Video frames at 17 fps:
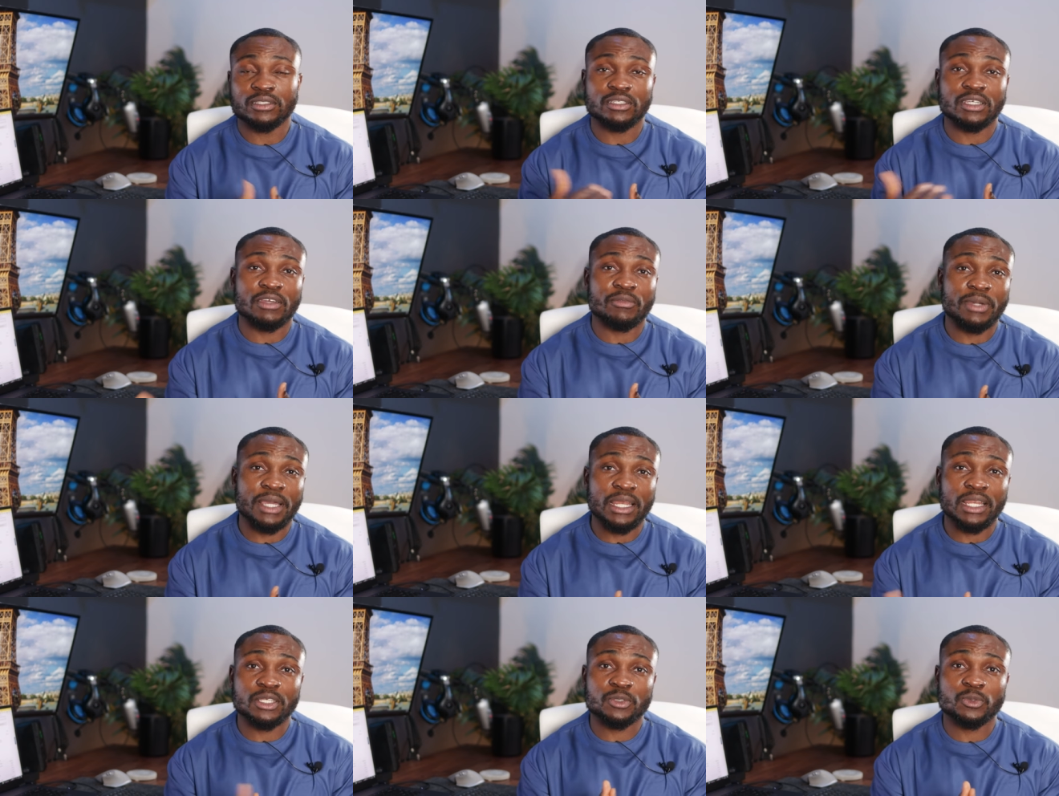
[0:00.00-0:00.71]
their
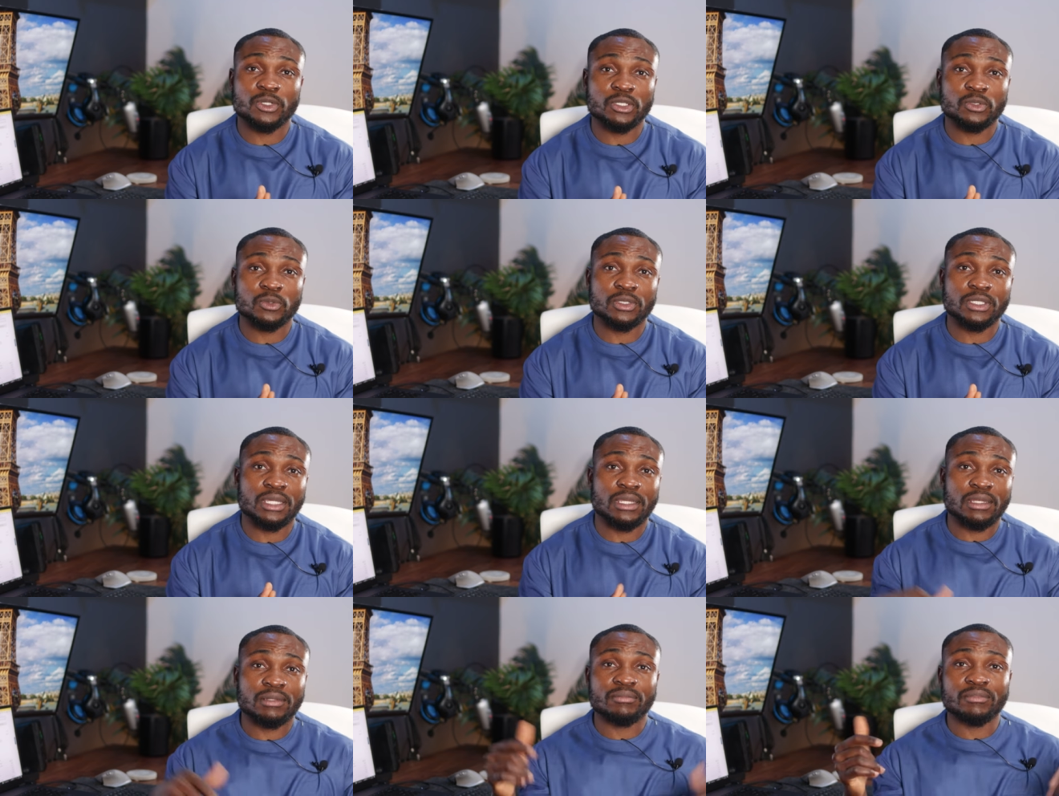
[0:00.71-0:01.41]
bad experience with
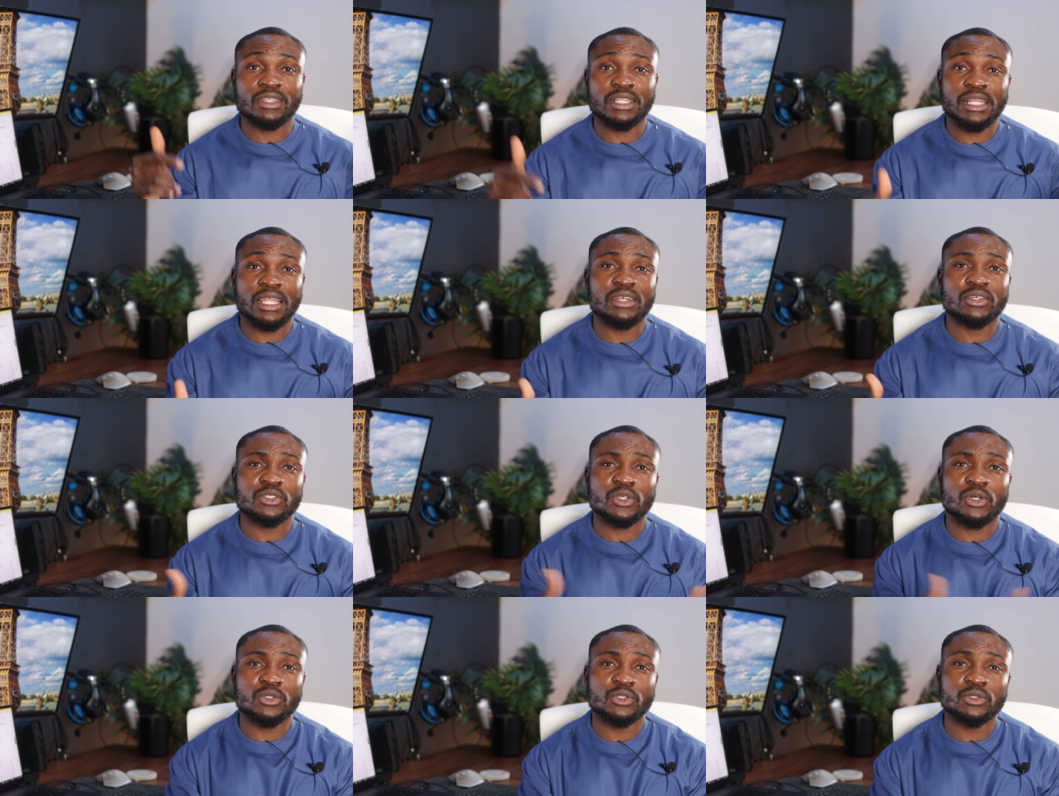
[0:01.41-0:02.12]
it let
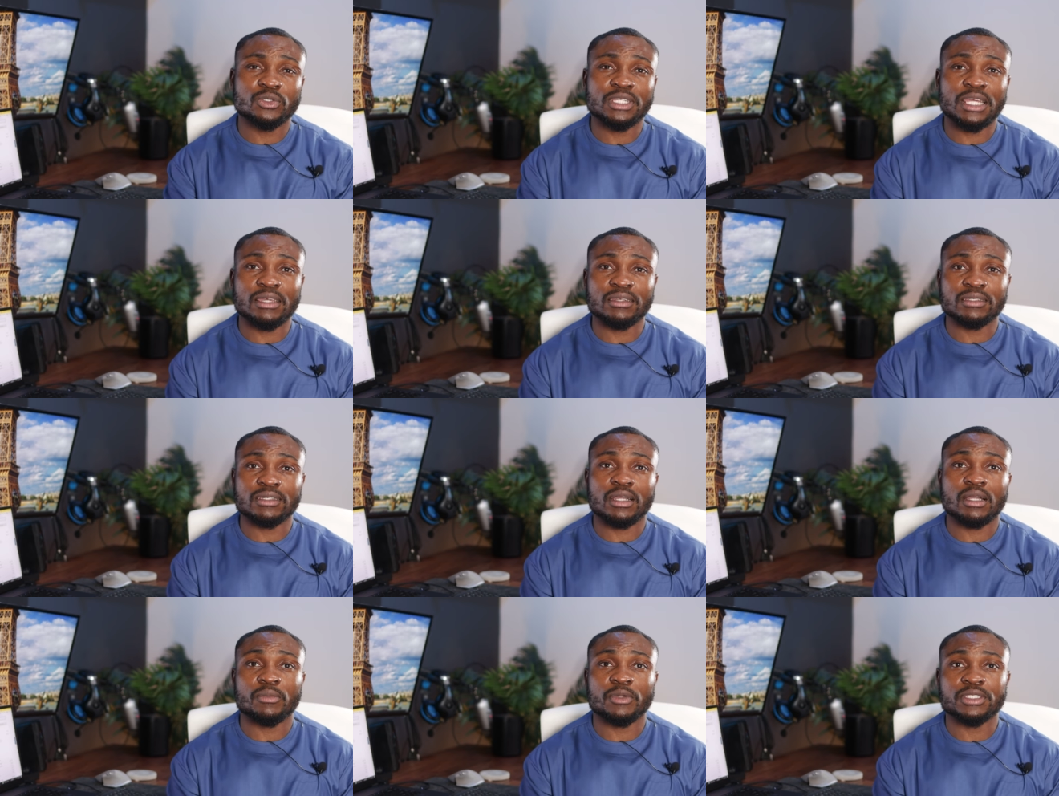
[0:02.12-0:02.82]
us all know down in
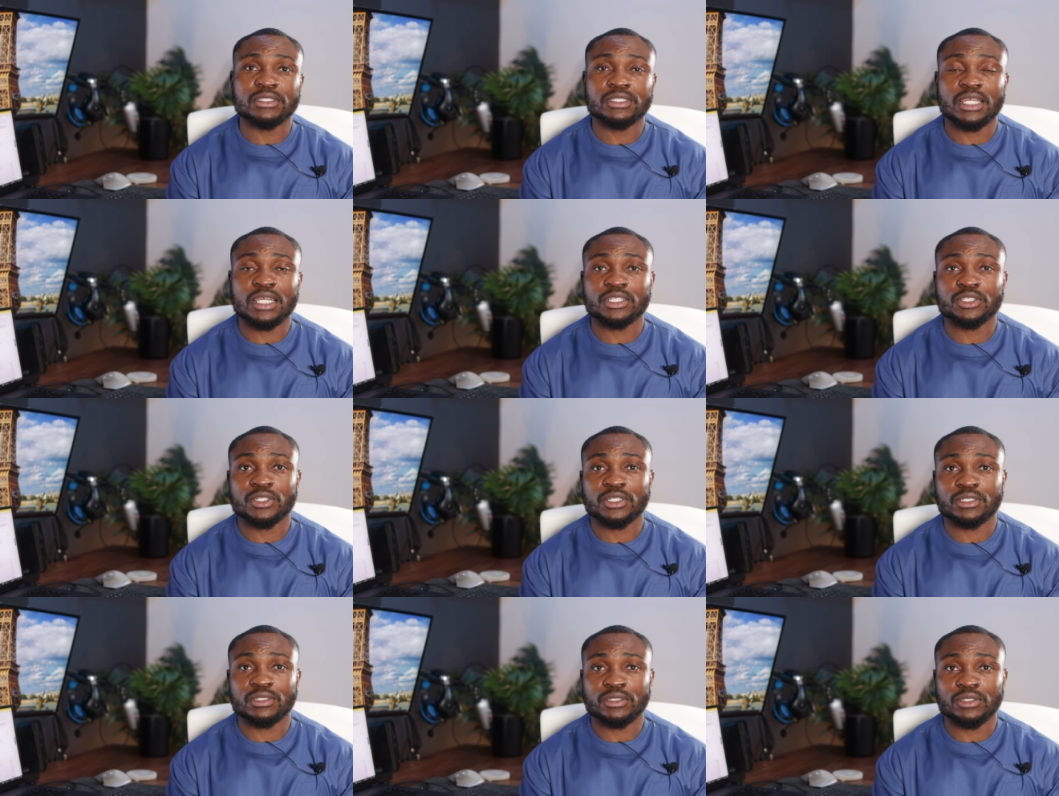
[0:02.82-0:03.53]
the comment
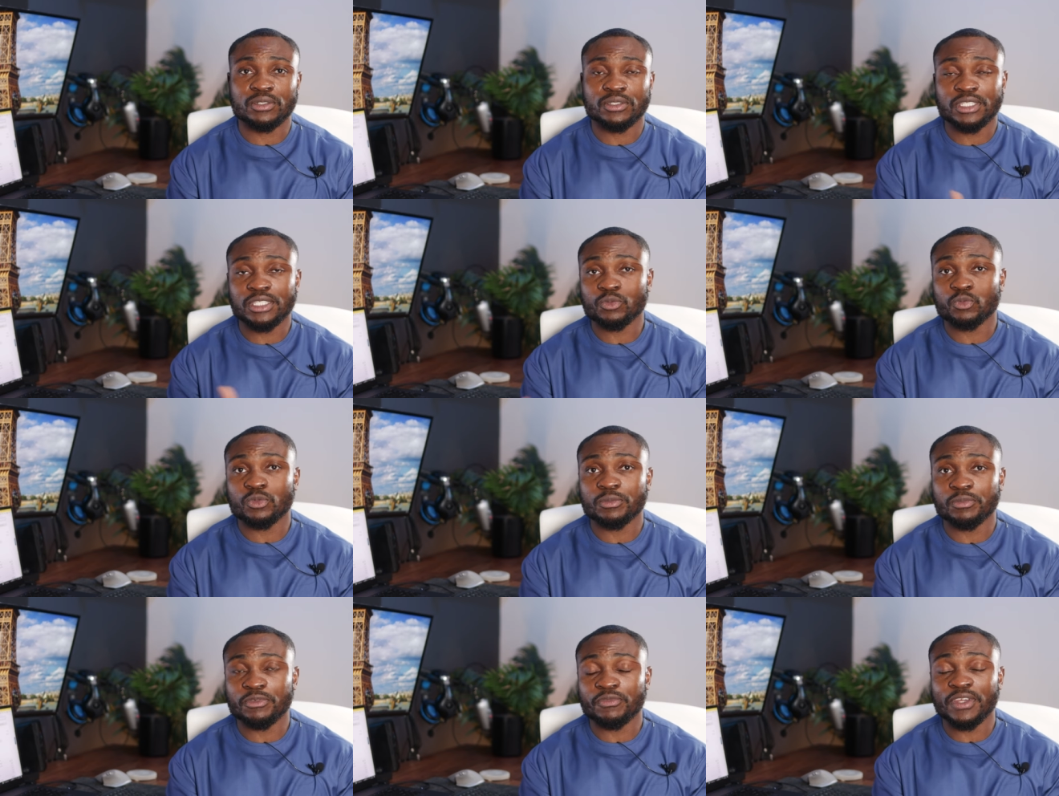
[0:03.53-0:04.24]
section you know this
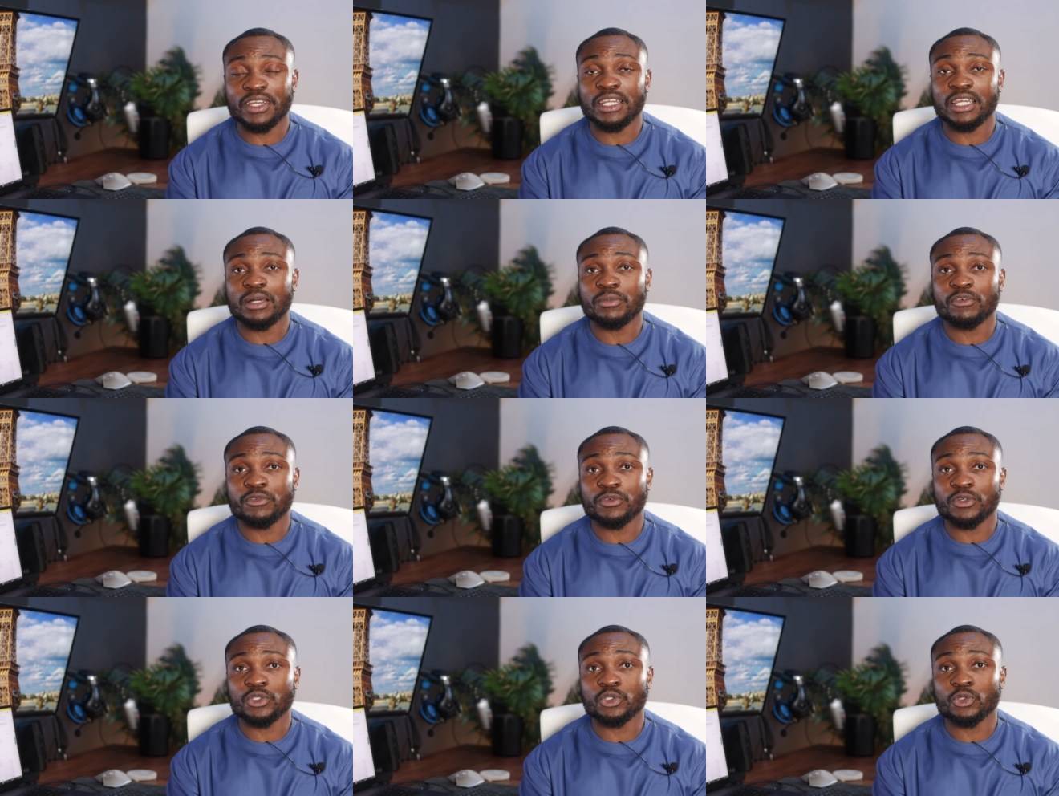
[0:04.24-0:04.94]
would be very
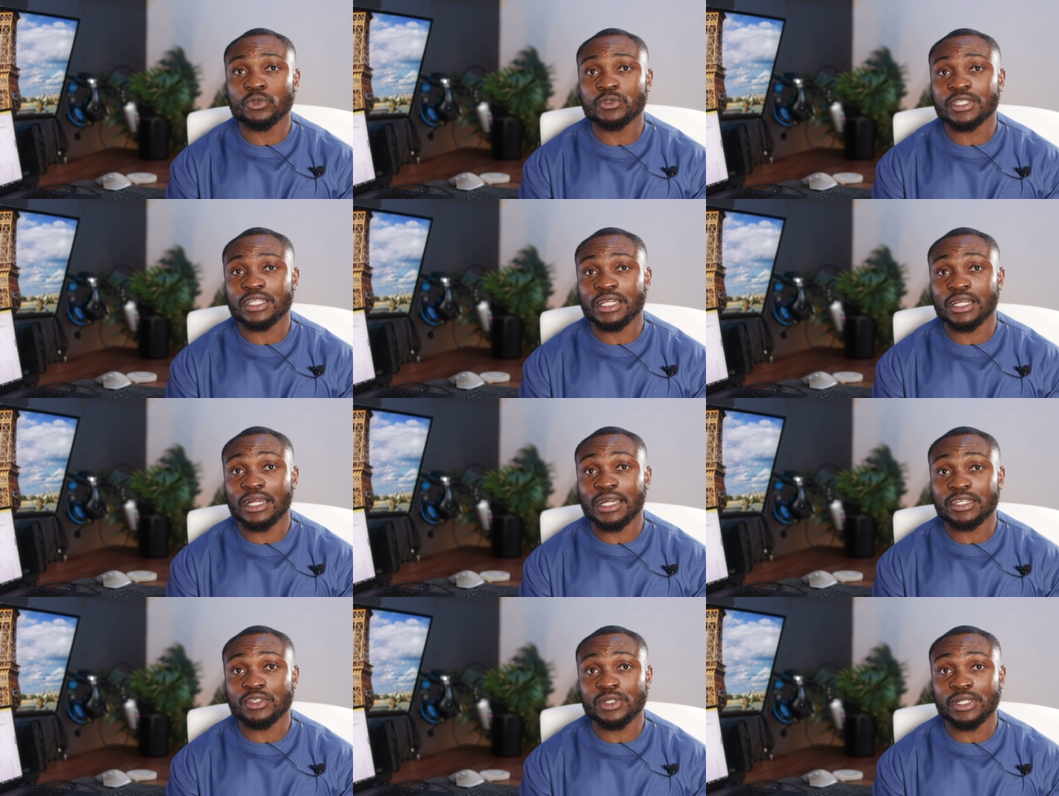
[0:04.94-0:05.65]
helpful for those that are
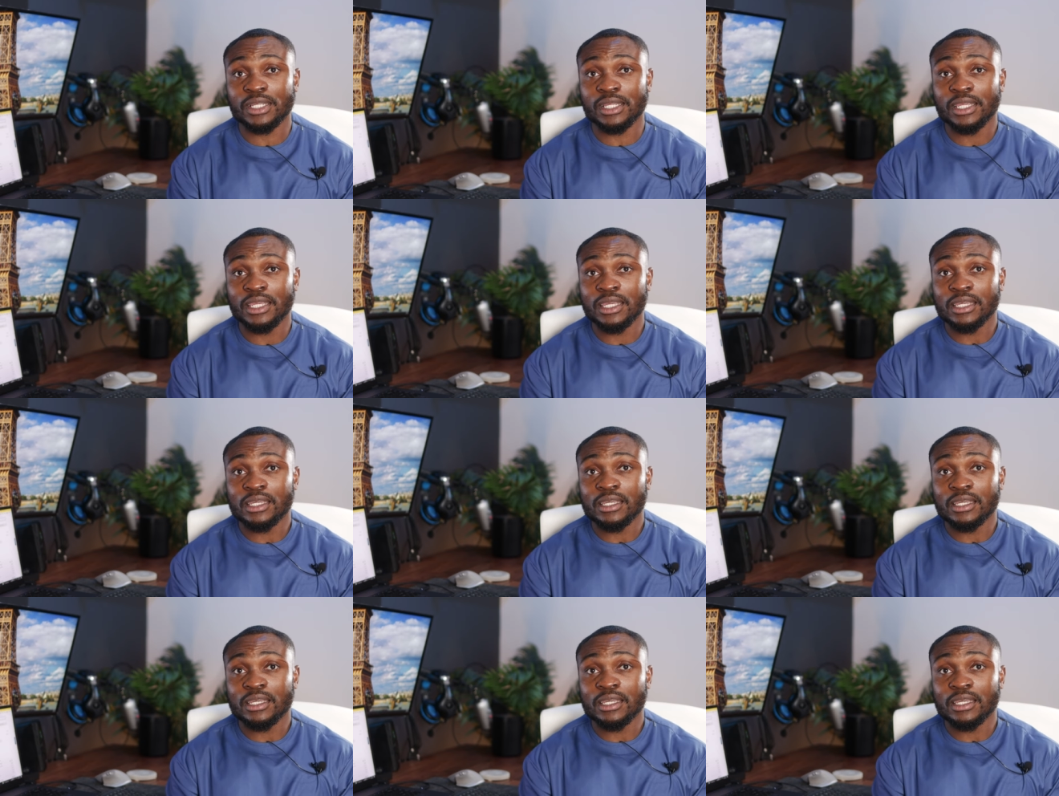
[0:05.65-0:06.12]
actually